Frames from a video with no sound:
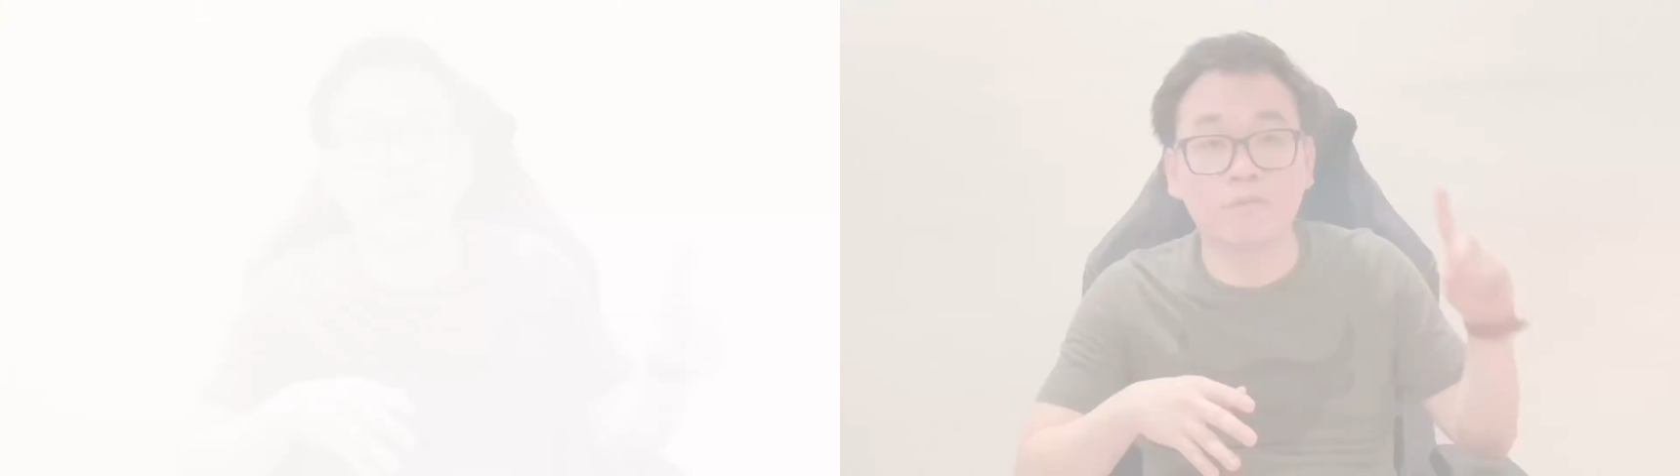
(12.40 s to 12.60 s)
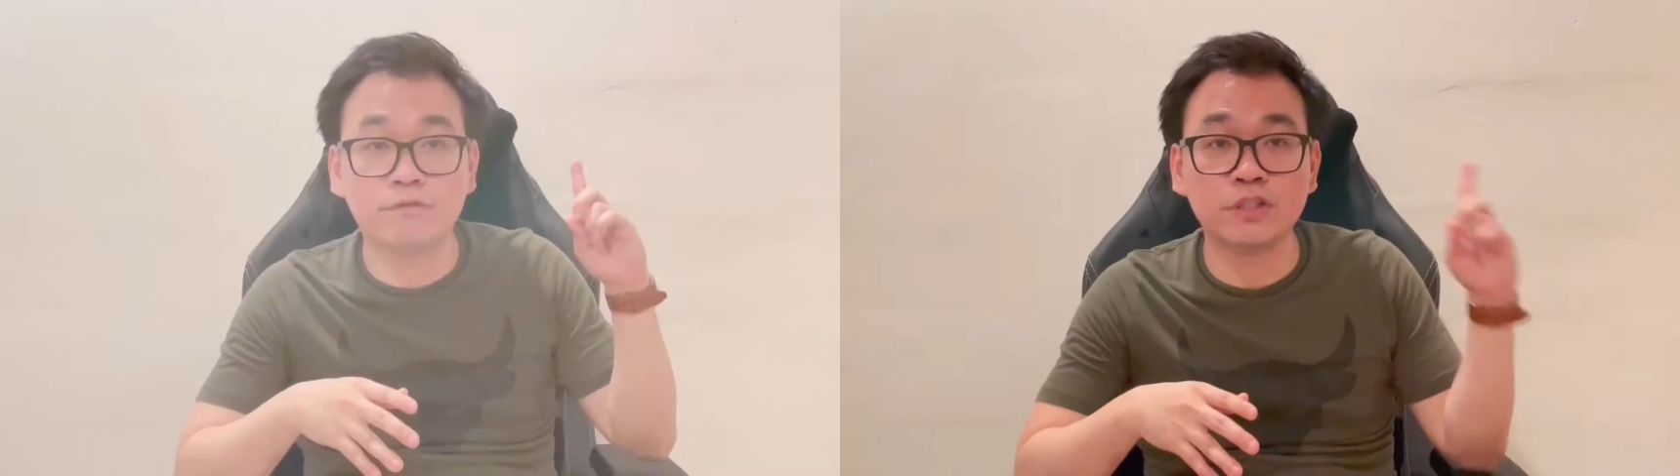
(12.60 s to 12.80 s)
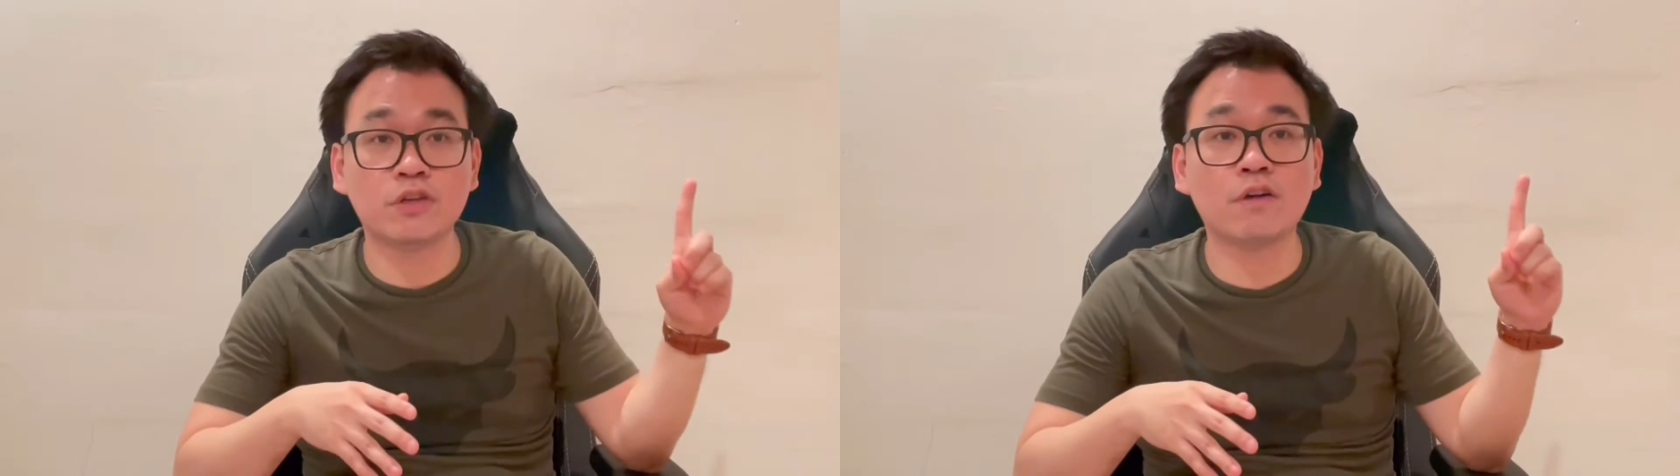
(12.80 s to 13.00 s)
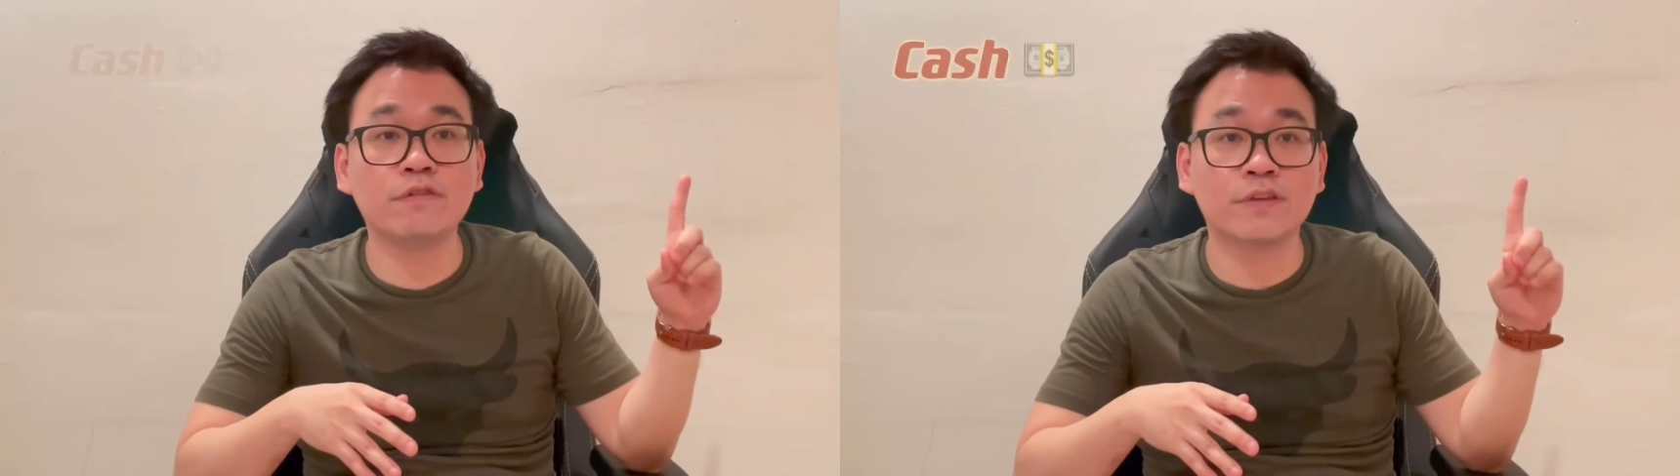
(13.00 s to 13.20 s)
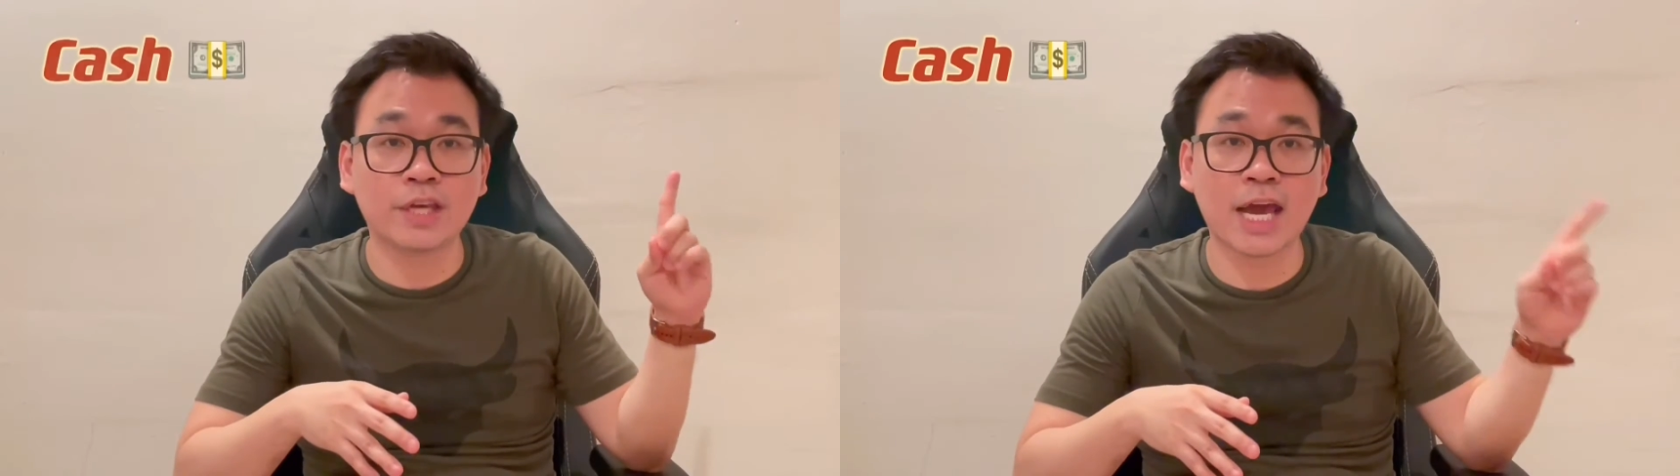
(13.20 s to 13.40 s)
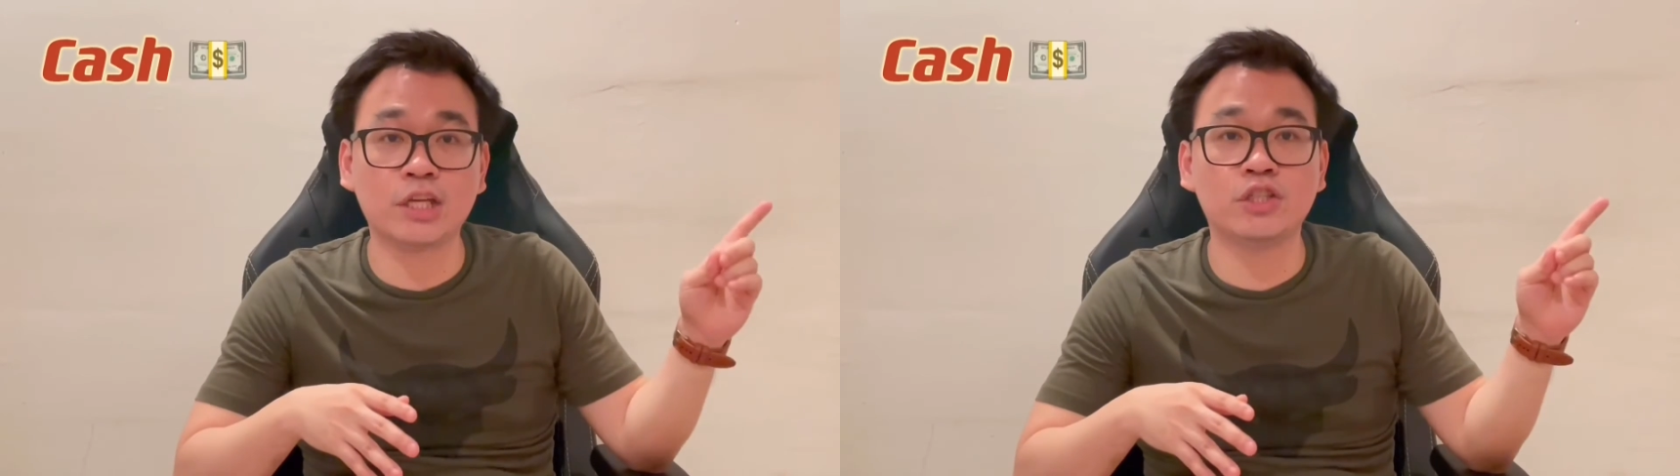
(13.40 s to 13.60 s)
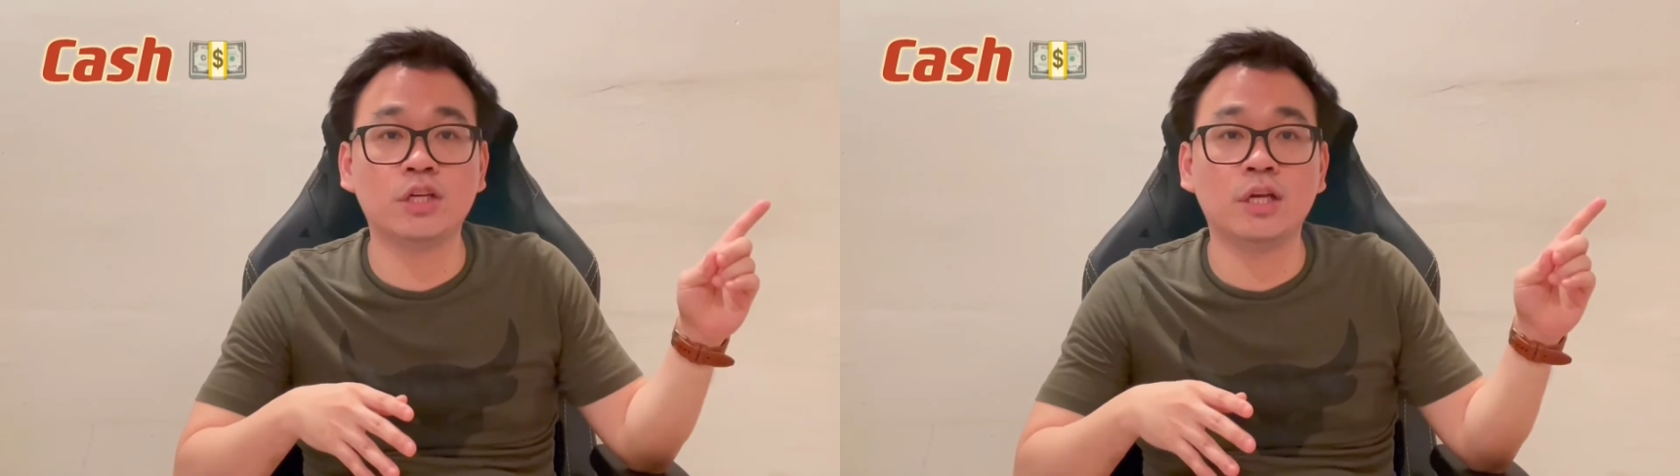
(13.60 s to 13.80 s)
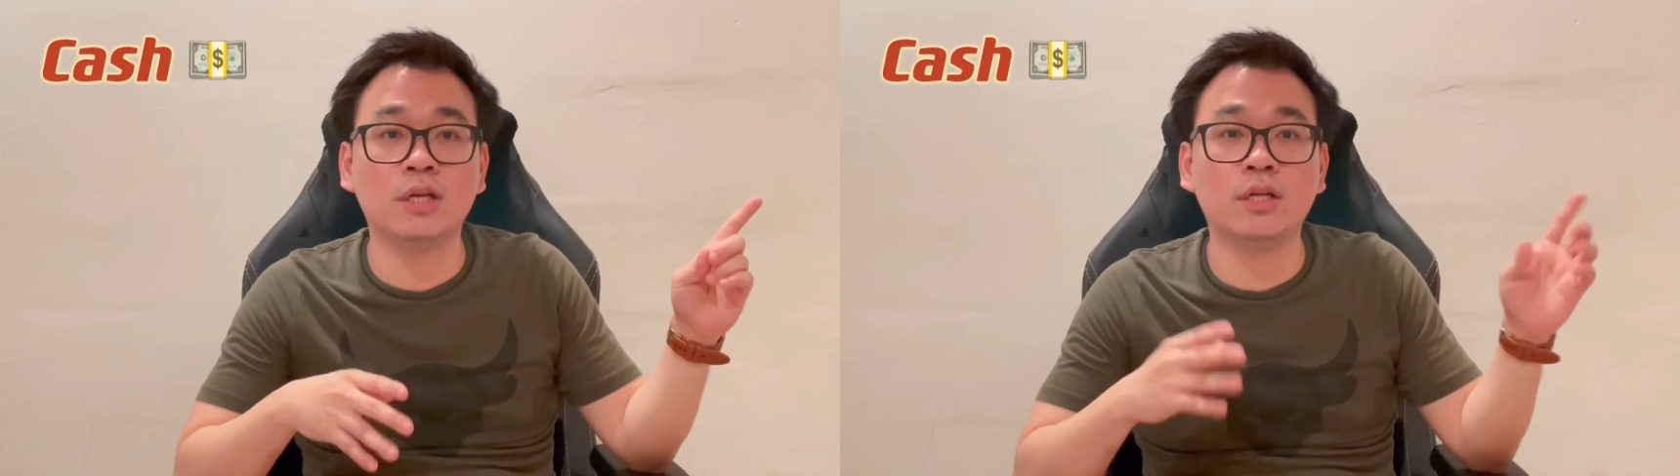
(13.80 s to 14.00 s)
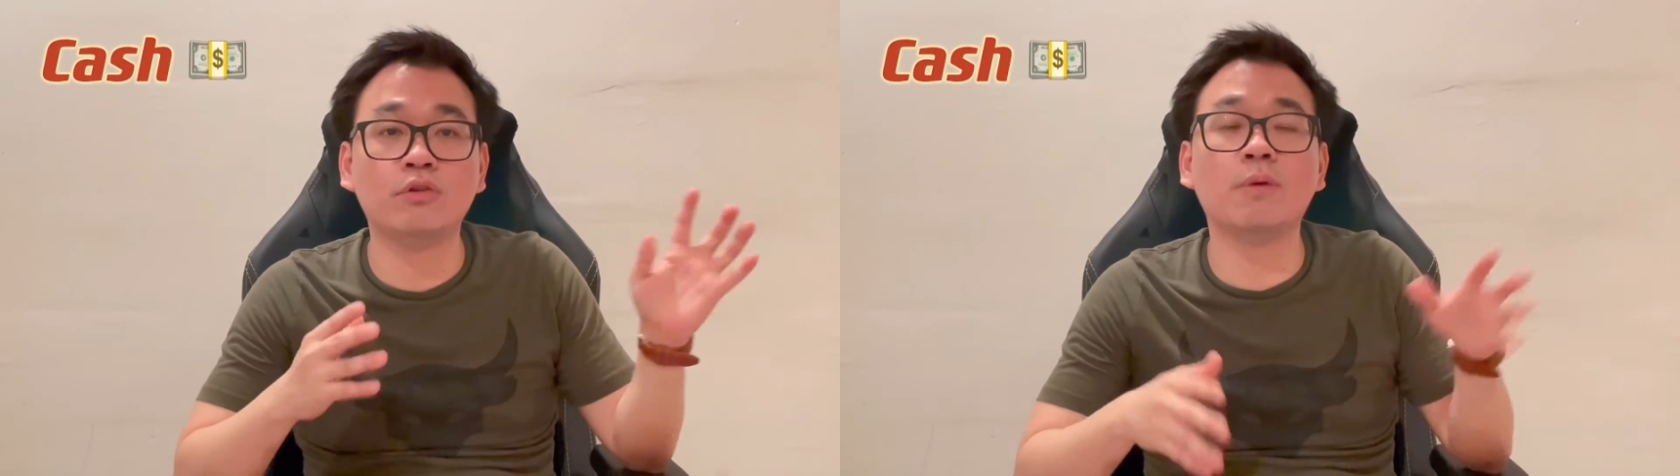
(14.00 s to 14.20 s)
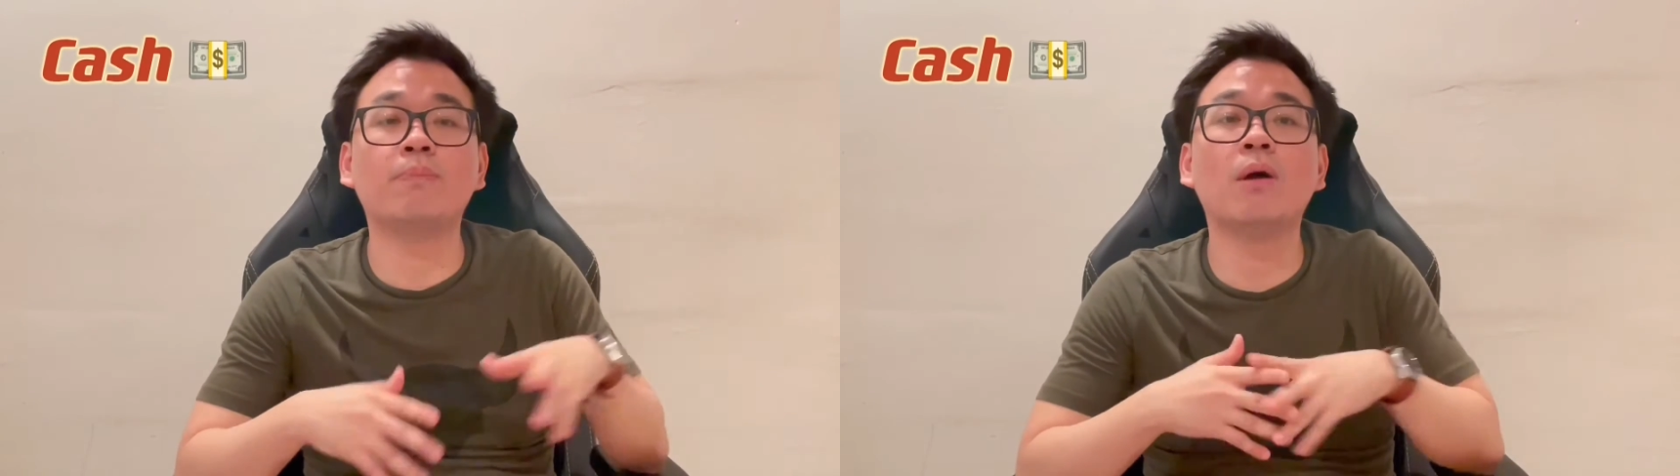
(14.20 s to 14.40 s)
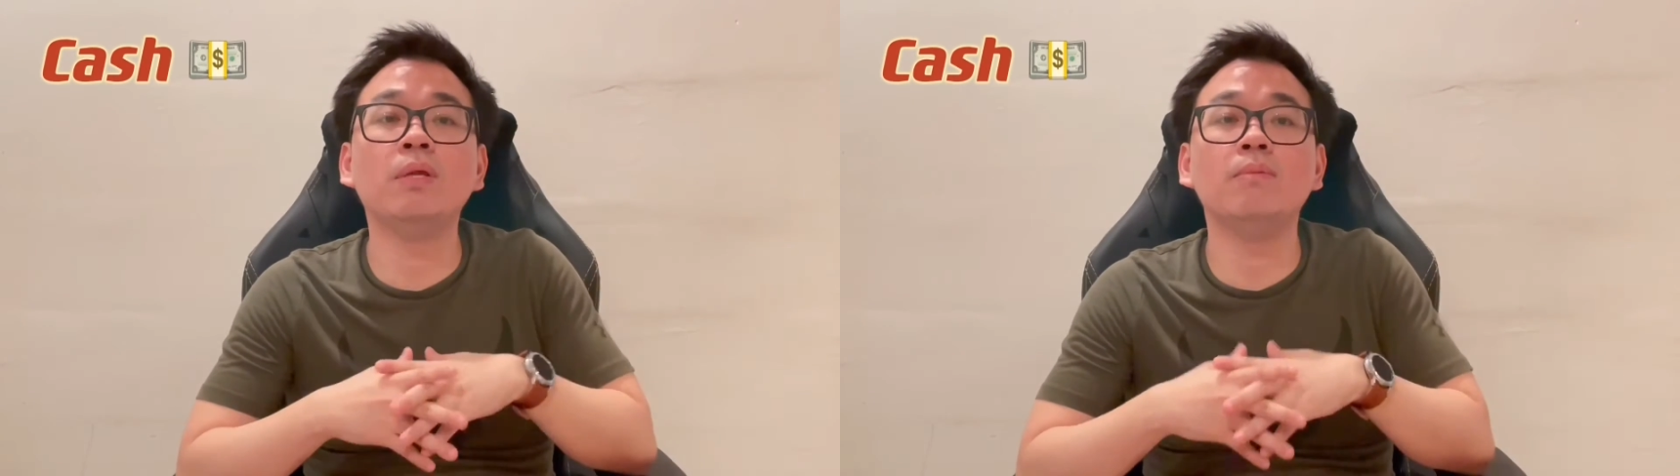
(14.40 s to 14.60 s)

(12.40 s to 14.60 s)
First off, cash. Now you're probably